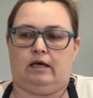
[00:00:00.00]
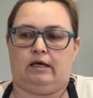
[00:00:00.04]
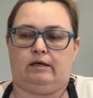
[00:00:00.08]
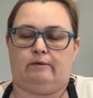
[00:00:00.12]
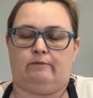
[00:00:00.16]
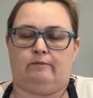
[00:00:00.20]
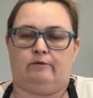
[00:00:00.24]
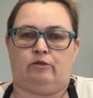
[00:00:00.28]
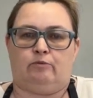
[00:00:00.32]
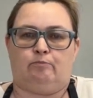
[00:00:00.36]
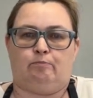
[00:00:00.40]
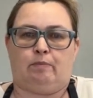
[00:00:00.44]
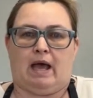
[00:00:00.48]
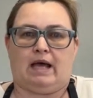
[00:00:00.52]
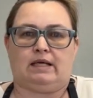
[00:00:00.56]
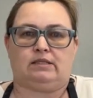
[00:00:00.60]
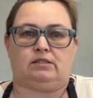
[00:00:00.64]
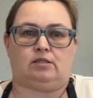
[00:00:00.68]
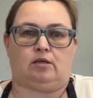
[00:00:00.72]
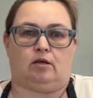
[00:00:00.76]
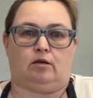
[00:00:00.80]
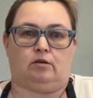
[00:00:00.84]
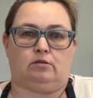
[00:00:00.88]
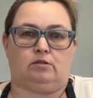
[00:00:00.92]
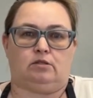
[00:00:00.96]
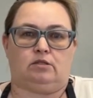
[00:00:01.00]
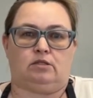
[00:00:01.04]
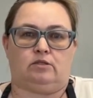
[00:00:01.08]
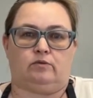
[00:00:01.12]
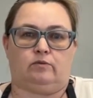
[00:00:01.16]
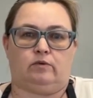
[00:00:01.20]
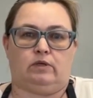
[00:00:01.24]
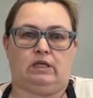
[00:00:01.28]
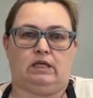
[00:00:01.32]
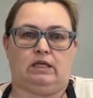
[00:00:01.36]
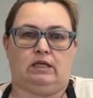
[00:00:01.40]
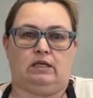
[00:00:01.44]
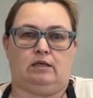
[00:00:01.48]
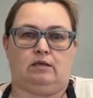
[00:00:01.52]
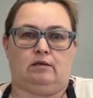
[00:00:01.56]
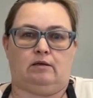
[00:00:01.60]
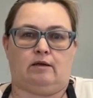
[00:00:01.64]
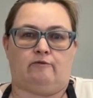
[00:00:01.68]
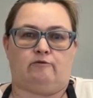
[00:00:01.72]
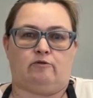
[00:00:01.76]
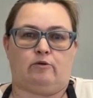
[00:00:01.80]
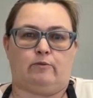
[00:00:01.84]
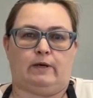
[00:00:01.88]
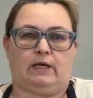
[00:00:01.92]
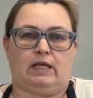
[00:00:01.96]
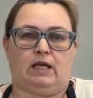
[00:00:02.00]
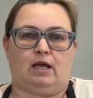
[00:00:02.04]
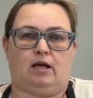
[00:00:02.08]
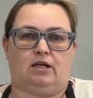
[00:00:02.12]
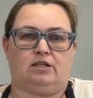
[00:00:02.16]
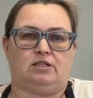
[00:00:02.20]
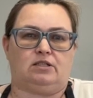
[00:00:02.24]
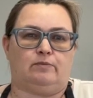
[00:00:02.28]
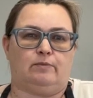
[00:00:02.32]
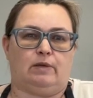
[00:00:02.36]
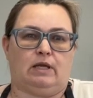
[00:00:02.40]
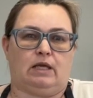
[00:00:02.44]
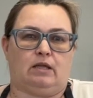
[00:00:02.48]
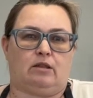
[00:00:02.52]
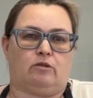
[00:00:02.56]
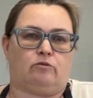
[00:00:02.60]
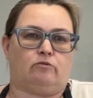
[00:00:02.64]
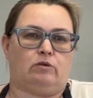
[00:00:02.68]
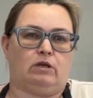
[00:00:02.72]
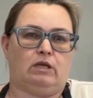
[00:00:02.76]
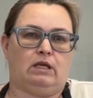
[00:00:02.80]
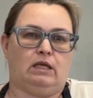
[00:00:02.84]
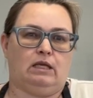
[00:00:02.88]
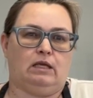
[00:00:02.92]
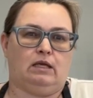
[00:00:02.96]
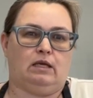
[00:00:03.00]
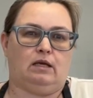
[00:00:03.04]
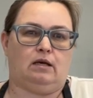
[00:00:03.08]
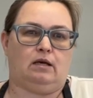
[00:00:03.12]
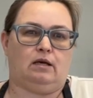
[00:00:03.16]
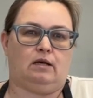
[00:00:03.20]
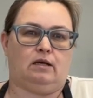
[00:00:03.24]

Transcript: with bath salts. So everybody got to make 3